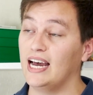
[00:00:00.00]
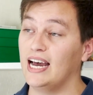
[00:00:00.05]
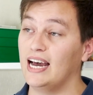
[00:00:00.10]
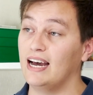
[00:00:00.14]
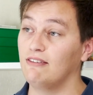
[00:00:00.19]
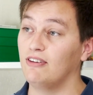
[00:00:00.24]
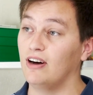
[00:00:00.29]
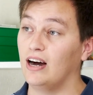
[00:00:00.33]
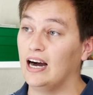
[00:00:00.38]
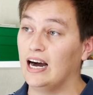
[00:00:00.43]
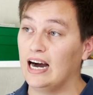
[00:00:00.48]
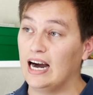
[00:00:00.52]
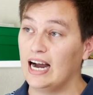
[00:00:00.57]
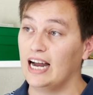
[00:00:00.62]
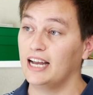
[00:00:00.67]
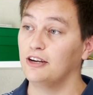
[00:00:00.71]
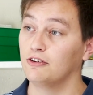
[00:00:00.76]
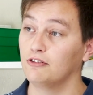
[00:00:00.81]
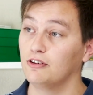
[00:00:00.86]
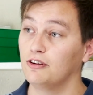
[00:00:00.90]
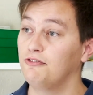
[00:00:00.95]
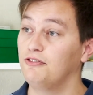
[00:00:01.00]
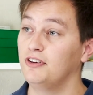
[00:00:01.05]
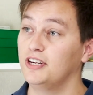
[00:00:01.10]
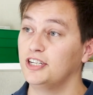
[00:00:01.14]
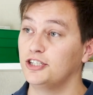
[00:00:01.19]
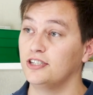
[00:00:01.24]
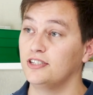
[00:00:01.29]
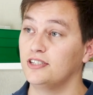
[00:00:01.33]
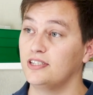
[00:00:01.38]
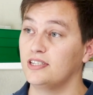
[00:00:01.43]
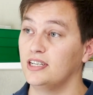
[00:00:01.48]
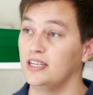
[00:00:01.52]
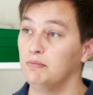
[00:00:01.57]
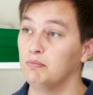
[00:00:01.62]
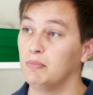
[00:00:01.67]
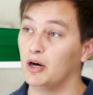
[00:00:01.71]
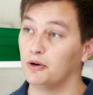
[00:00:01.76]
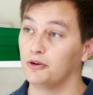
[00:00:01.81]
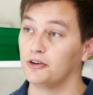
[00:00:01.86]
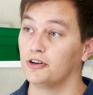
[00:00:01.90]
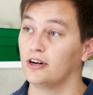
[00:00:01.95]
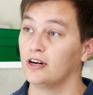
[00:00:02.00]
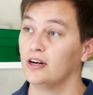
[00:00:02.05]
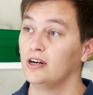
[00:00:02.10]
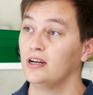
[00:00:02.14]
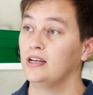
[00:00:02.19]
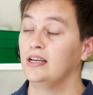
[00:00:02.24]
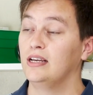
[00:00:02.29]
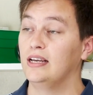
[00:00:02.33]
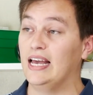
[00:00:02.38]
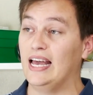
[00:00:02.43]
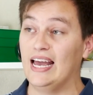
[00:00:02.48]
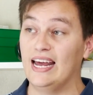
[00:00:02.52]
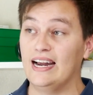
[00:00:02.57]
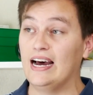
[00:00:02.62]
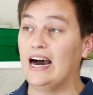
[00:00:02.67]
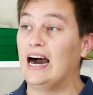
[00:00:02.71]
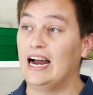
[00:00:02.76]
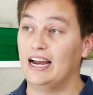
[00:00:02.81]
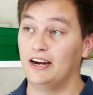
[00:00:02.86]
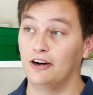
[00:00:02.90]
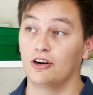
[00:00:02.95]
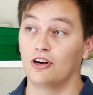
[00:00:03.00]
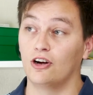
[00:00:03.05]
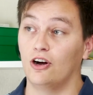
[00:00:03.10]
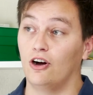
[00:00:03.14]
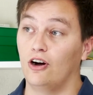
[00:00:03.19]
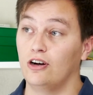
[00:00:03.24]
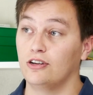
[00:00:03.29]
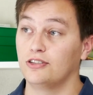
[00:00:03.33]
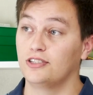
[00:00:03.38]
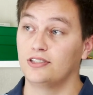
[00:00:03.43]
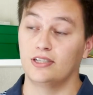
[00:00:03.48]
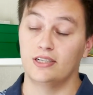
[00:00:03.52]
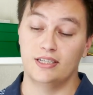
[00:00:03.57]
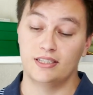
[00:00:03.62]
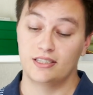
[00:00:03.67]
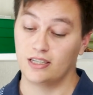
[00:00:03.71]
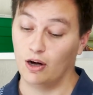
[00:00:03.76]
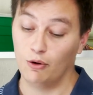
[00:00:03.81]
to have a higher efficiency motor and higher cost.